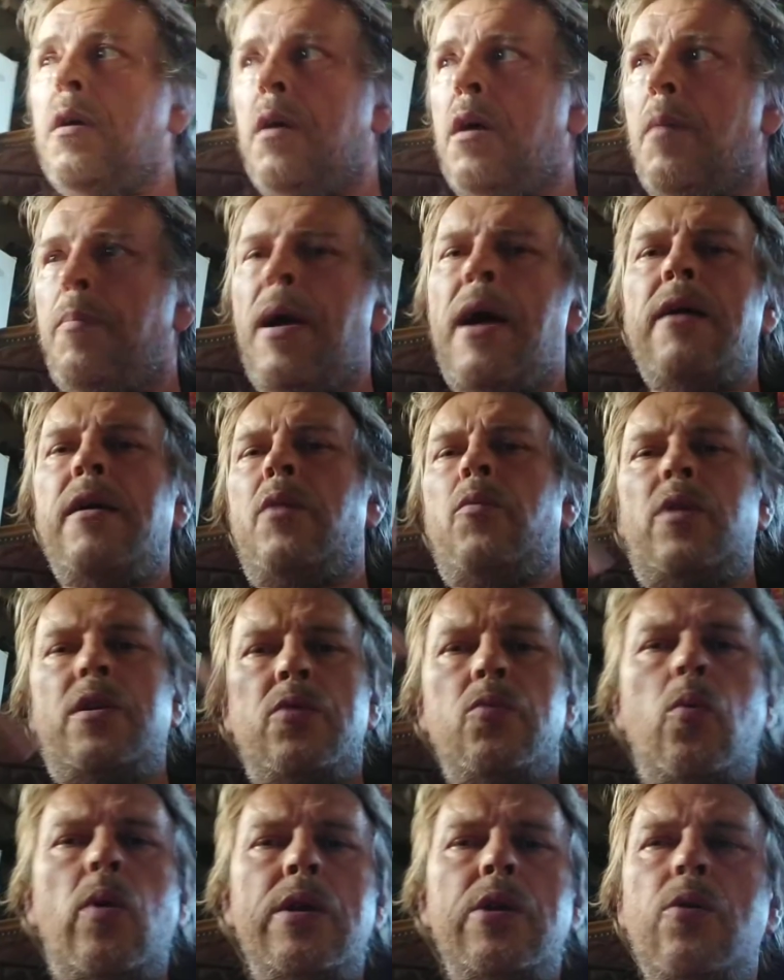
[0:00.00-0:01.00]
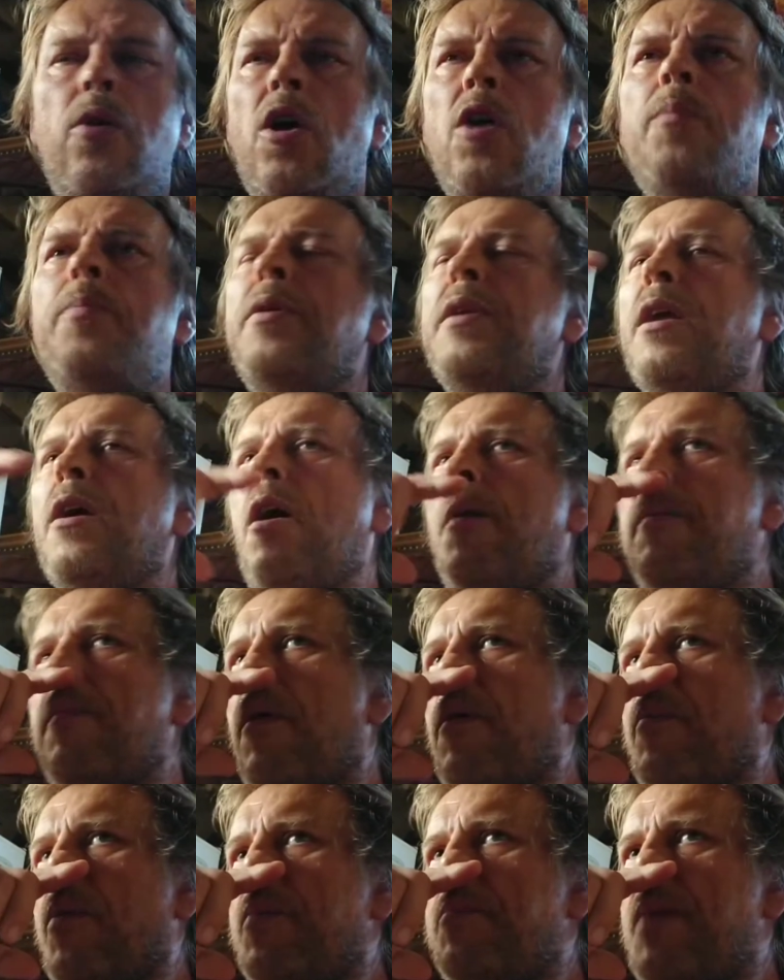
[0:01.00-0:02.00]
apparently, when you open it
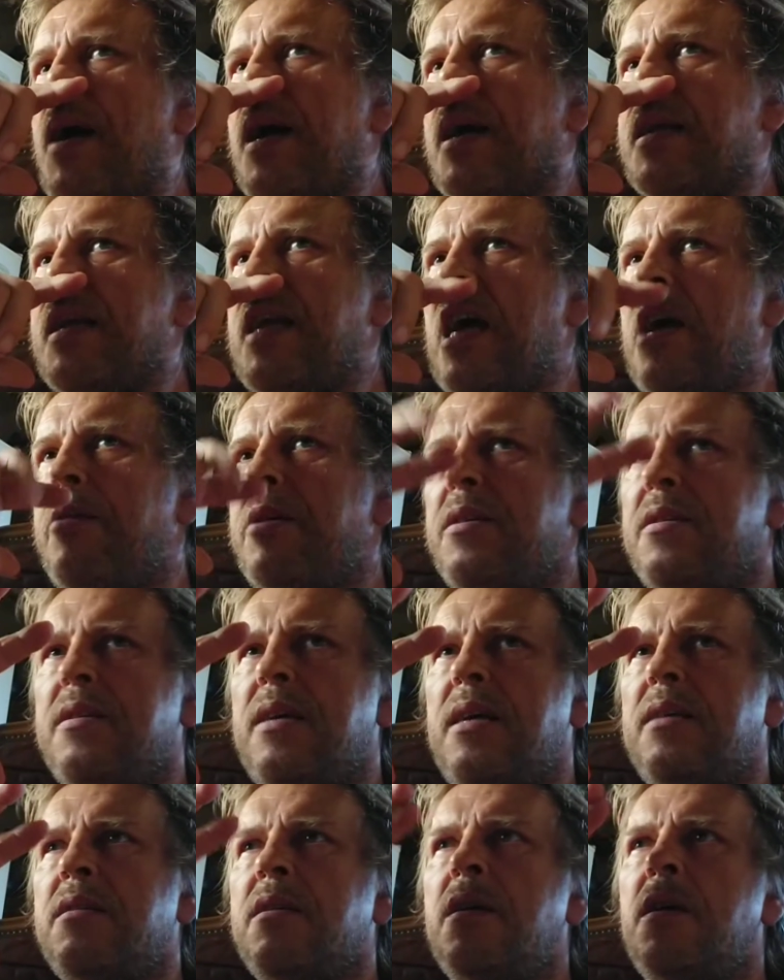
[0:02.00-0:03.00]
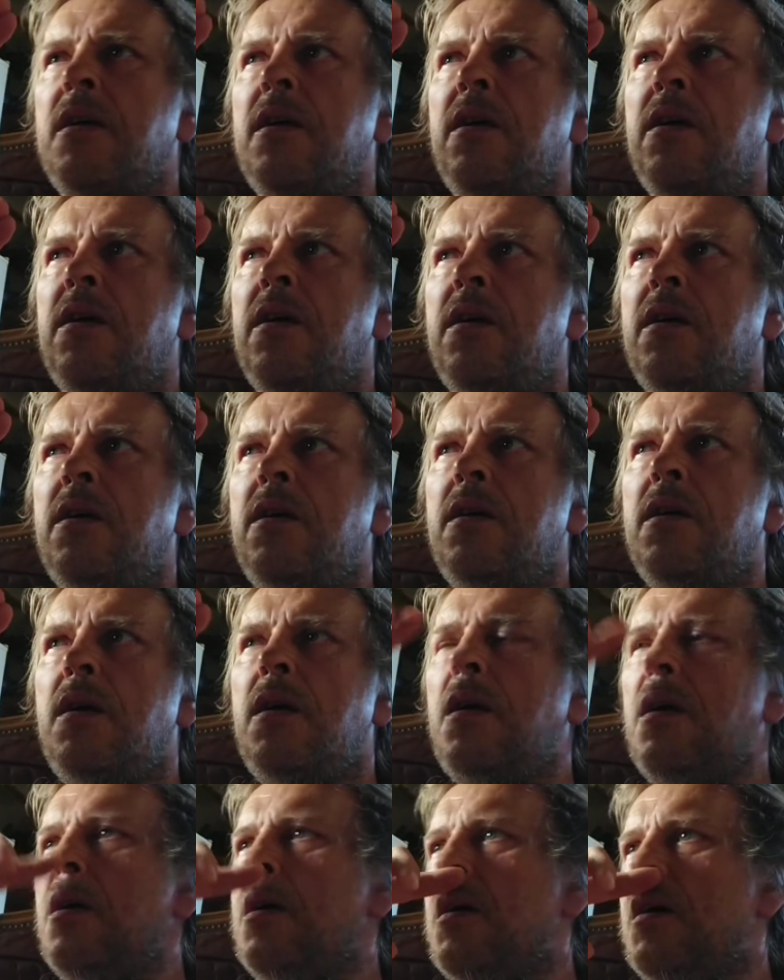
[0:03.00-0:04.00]
on my Mac now, it says,
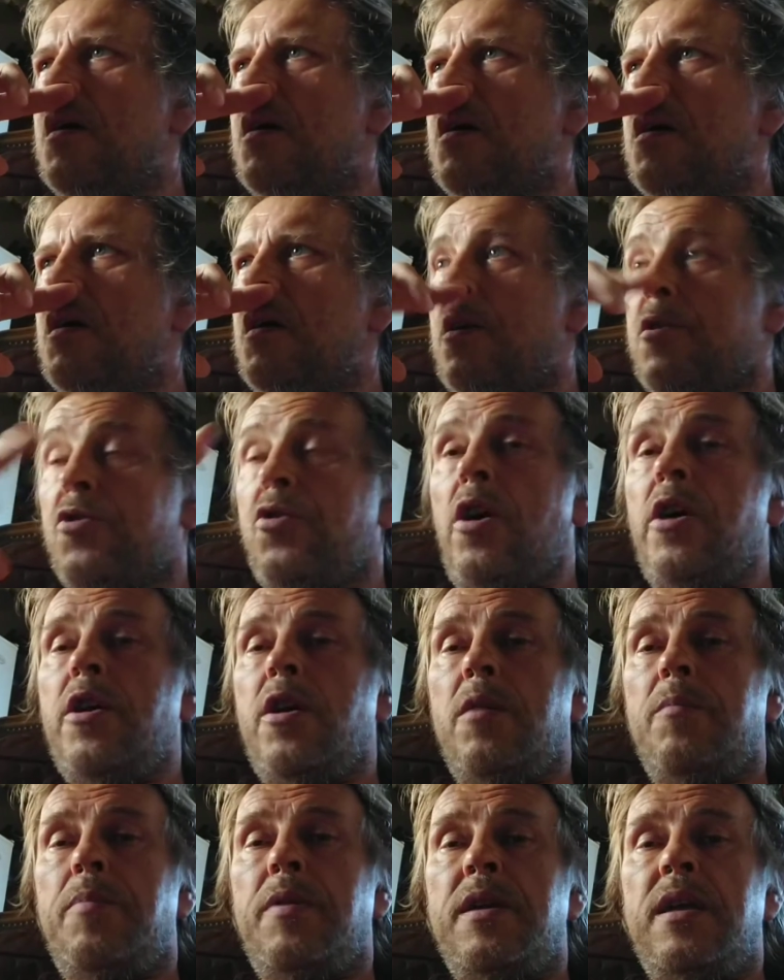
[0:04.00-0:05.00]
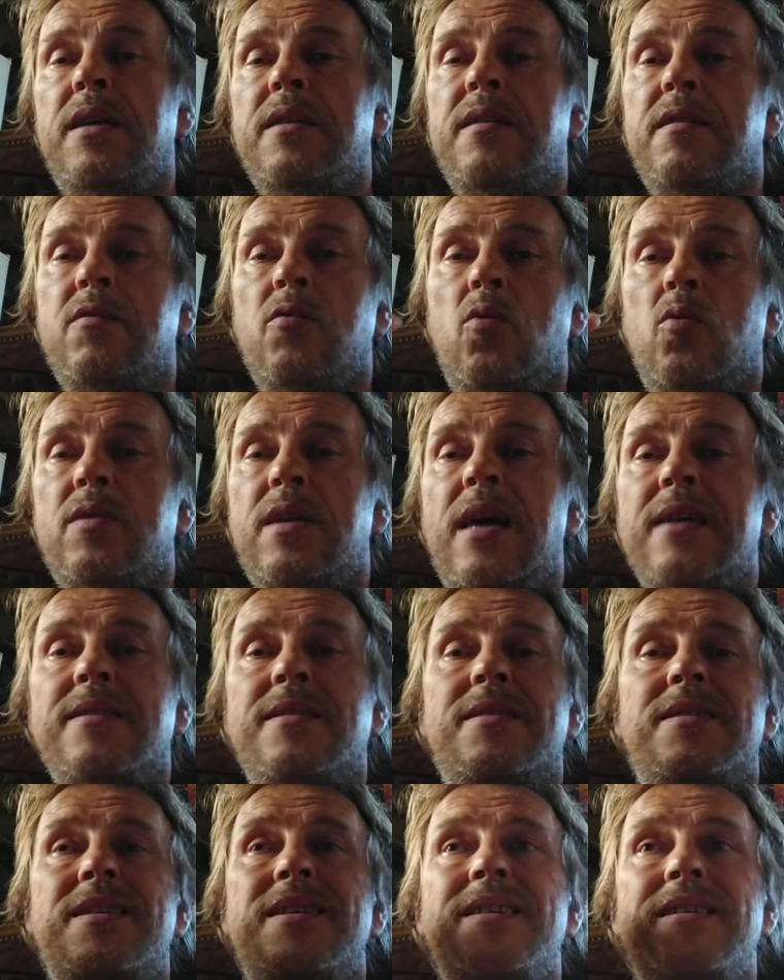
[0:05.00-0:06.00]
I'll try and open it. It says
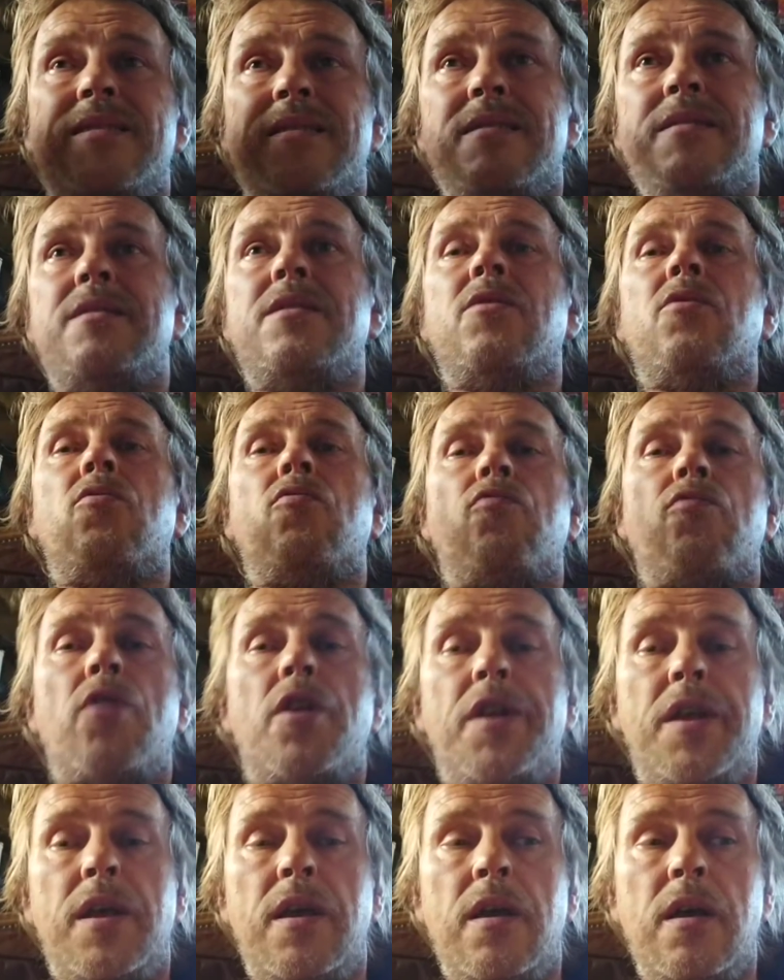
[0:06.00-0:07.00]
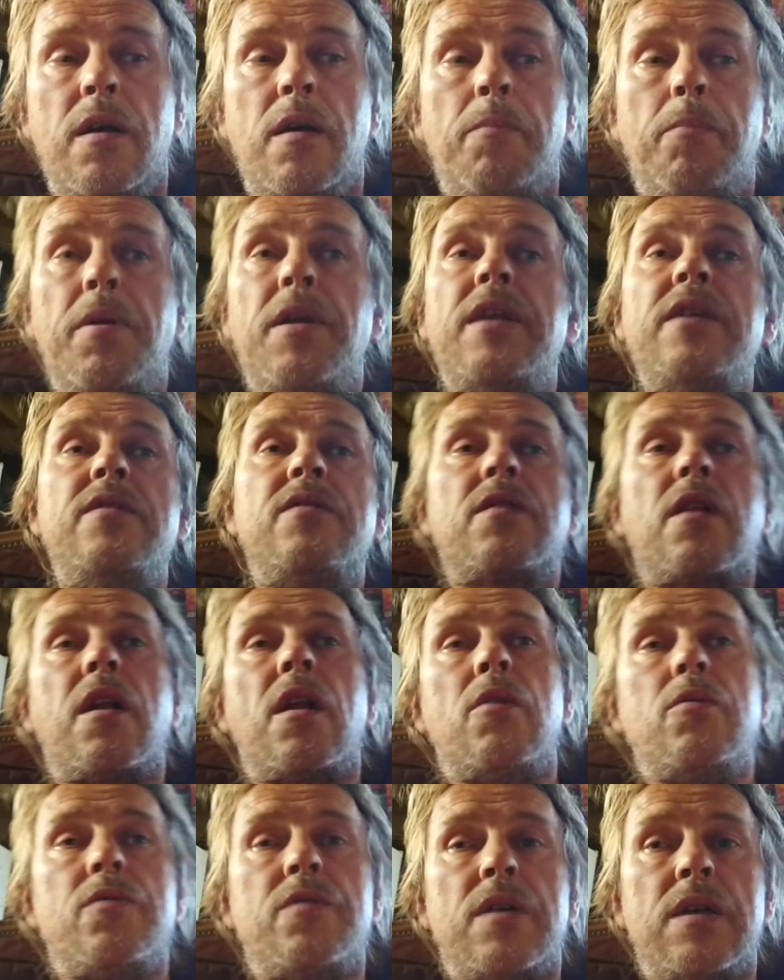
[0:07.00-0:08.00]
Audacity is still running. Please
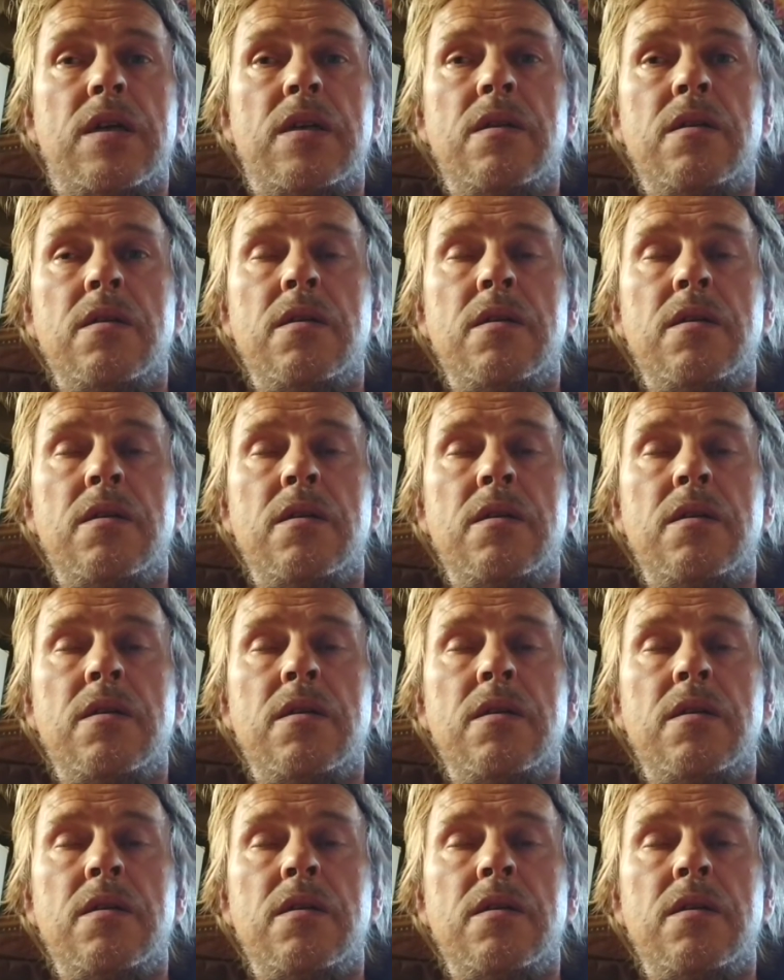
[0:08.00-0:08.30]
close it.